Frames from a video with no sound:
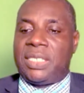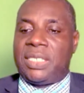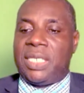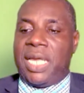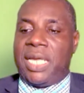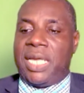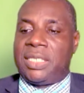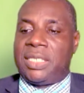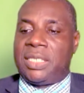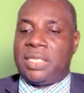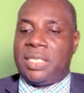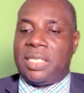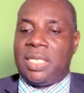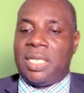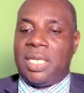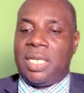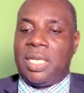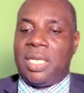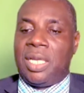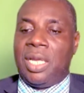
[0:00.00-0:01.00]
It says,
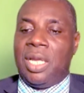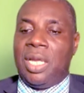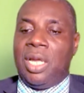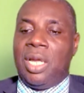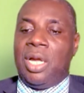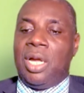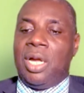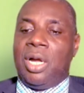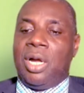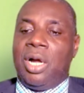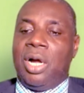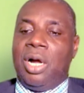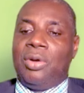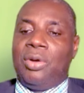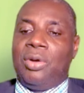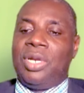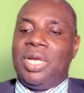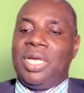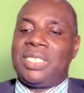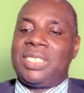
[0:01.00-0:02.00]

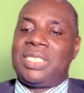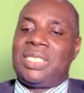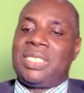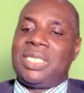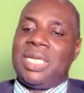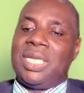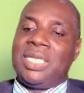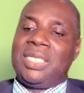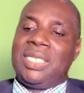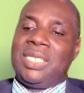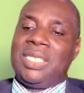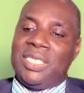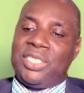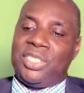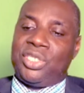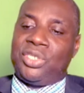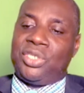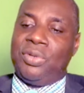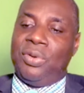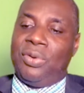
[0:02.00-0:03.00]
how does
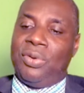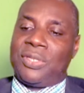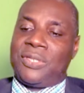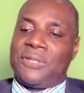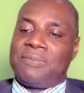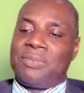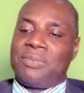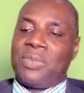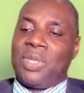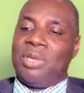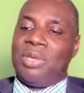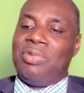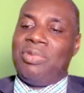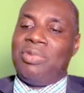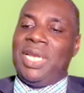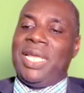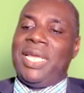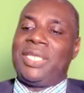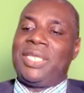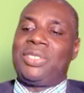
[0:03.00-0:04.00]
this truth
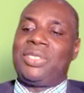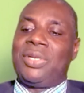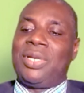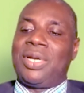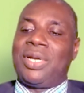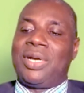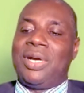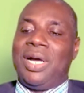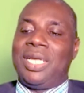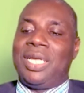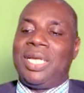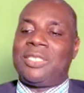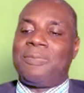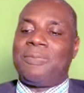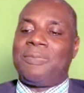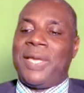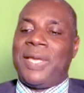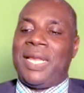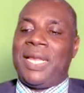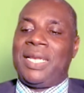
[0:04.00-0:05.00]
relate to the
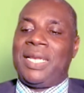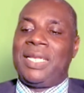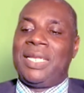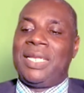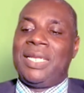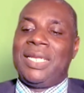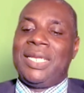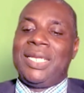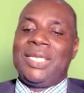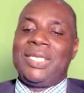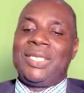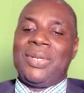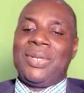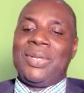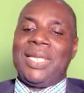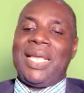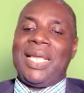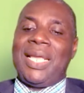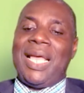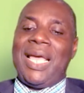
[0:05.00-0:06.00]
gospel, to
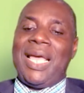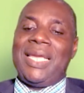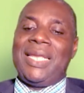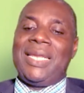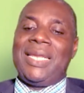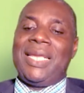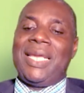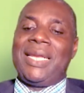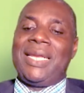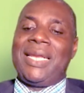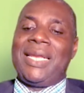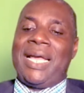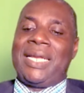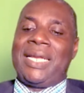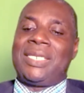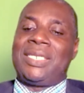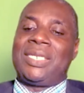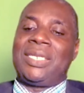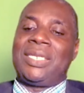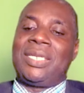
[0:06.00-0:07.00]
the idea
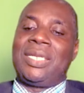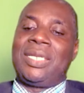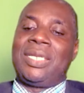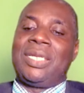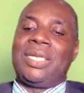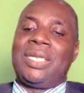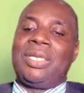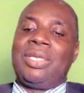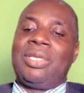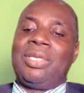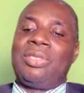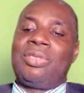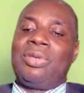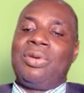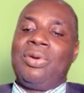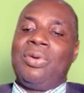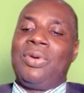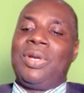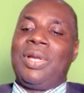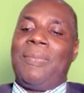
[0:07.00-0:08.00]
that
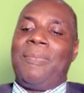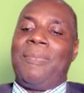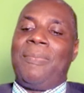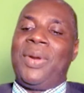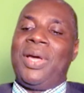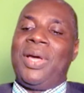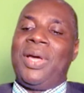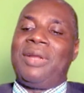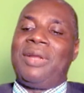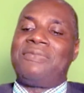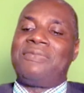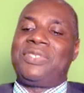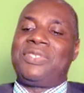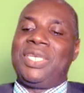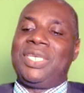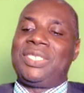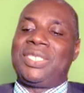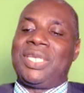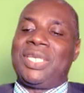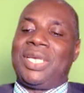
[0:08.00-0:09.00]
through the blood of
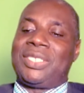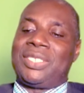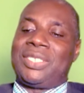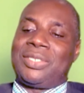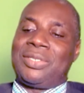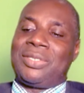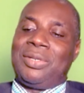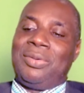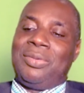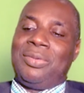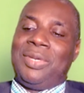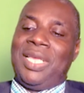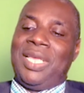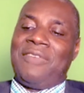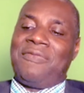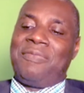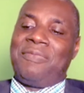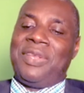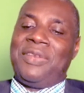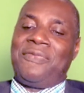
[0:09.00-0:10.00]
Jesus, we
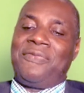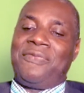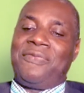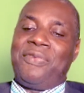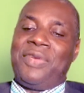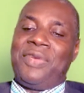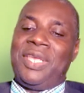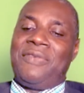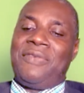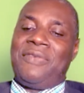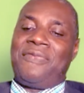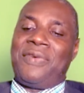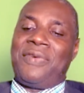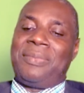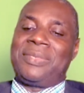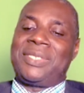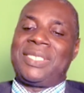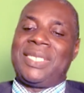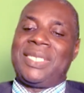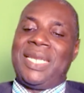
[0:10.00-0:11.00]
have been freed
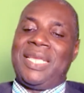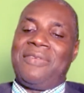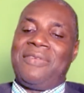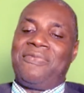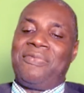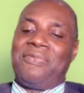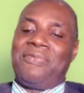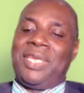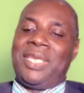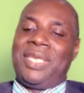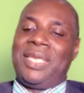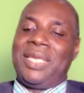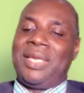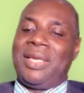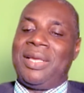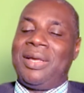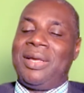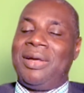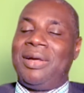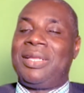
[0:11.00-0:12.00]
from slavery
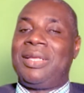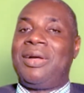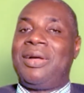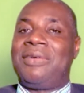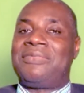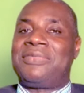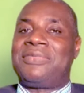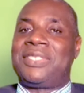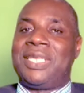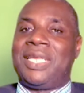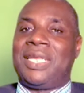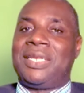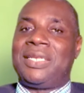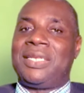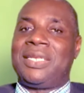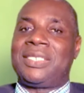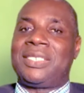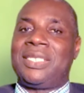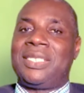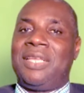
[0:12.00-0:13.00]
of
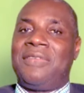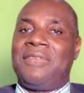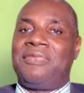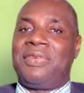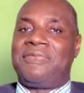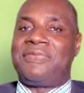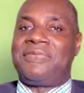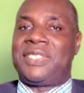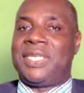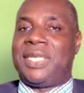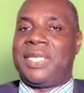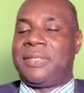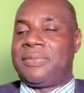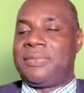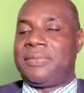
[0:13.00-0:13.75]
sin, the slavery of sin?